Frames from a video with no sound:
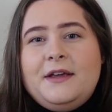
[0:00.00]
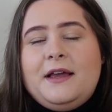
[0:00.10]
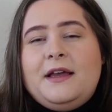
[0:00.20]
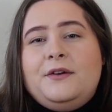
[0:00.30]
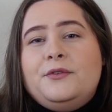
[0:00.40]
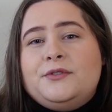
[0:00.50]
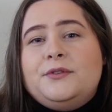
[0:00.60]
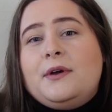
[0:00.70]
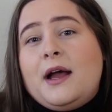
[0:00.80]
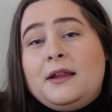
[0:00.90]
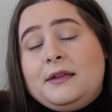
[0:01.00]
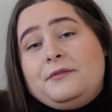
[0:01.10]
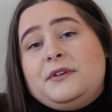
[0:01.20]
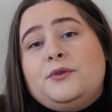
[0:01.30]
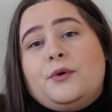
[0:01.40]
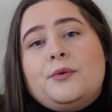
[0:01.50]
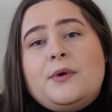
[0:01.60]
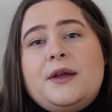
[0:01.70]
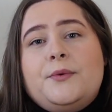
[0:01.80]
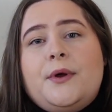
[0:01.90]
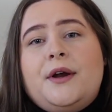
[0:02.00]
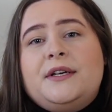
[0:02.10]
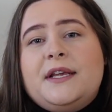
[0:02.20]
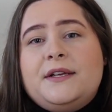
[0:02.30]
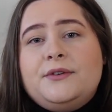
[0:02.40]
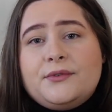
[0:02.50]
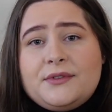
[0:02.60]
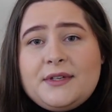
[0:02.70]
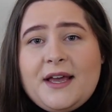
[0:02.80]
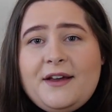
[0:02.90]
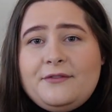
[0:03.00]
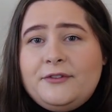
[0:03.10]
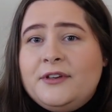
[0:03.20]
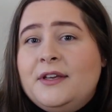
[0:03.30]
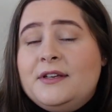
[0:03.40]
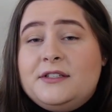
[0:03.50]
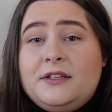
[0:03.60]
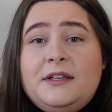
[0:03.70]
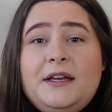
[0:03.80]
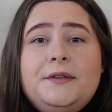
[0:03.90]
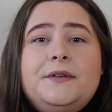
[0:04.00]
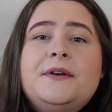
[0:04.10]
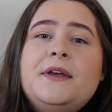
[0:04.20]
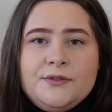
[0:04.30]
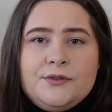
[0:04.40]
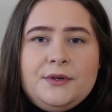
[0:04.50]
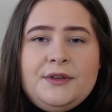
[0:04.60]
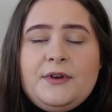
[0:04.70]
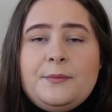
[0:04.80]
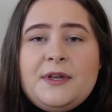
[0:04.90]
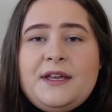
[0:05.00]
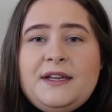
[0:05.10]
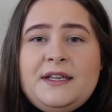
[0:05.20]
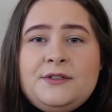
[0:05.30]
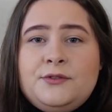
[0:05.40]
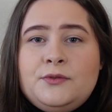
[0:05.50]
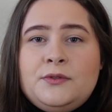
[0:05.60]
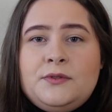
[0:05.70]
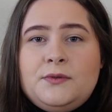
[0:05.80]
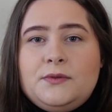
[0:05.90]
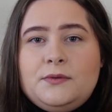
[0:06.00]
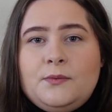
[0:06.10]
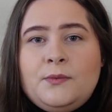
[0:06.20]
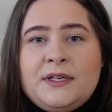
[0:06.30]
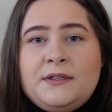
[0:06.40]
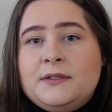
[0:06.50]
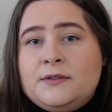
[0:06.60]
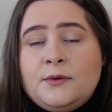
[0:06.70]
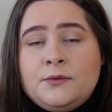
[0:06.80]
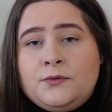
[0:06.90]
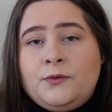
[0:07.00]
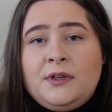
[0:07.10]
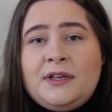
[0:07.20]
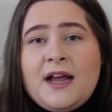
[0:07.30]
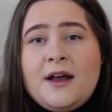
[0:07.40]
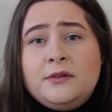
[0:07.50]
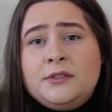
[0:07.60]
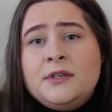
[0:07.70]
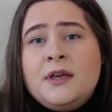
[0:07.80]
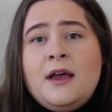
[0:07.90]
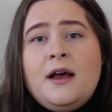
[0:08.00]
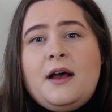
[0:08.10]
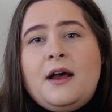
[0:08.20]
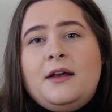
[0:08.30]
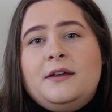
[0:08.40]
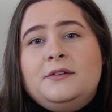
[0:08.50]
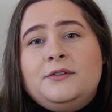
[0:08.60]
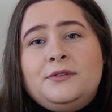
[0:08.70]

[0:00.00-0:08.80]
And also I live in Norway where they don't have Chanel. So if I'm getting issues with the stones falling out, I